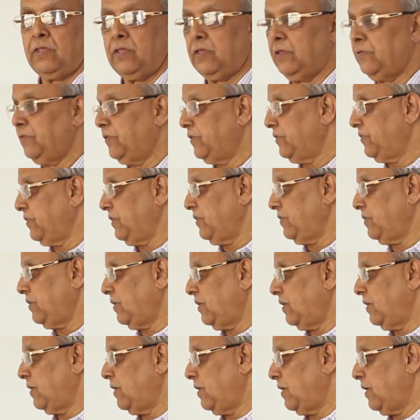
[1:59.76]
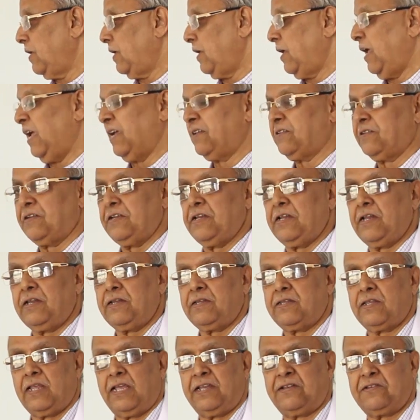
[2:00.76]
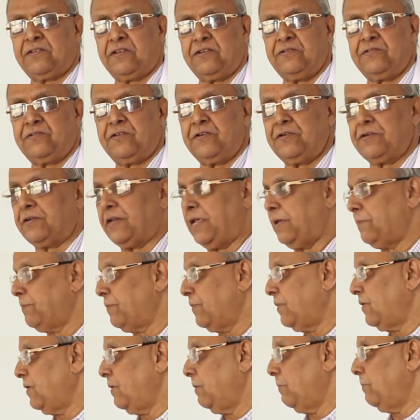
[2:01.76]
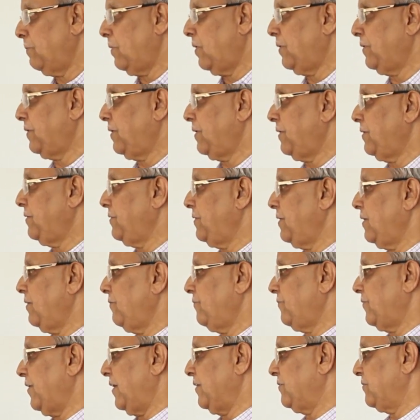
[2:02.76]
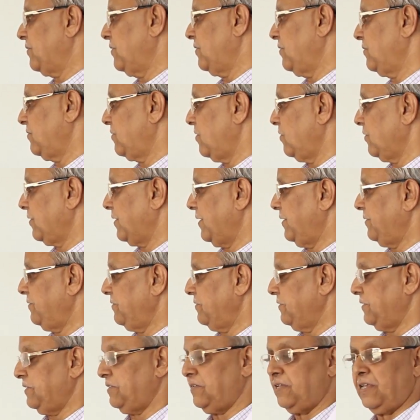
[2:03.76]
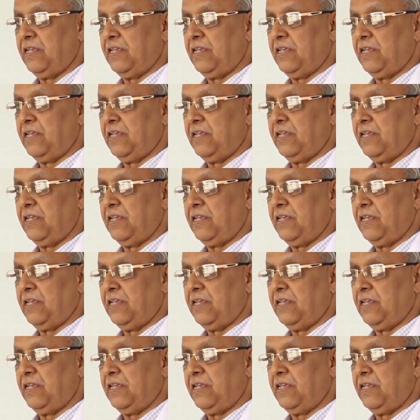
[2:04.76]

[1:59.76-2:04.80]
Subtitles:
This is extension type. Monteggia fracture dislocation is